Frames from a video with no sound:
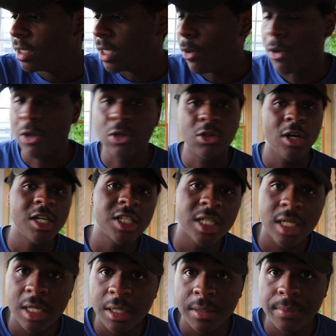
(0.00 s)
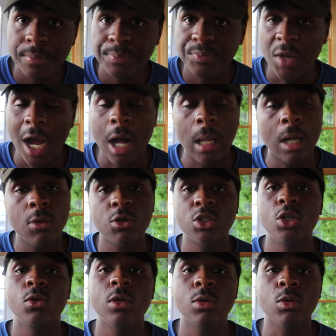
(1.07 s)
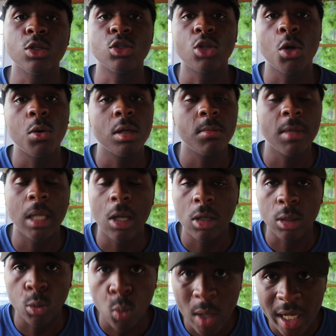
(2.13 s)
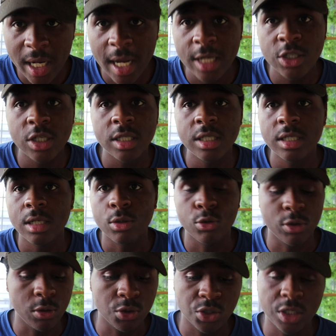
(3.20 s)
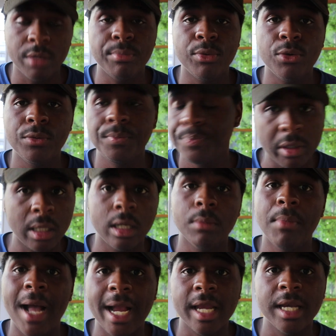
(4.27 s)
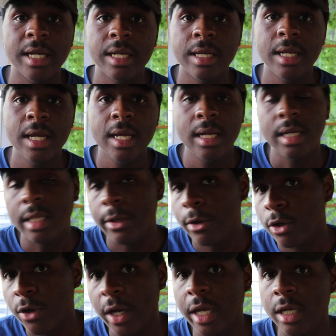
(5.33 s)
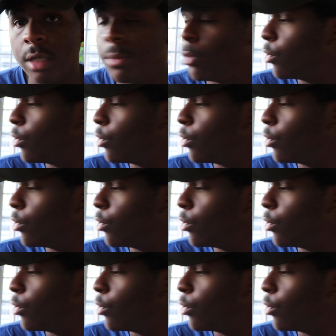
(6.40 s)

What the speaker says: They were crushing it. All I was doing was throwing them along the weed edges, real simple, reeling them back in, and they were cranking them.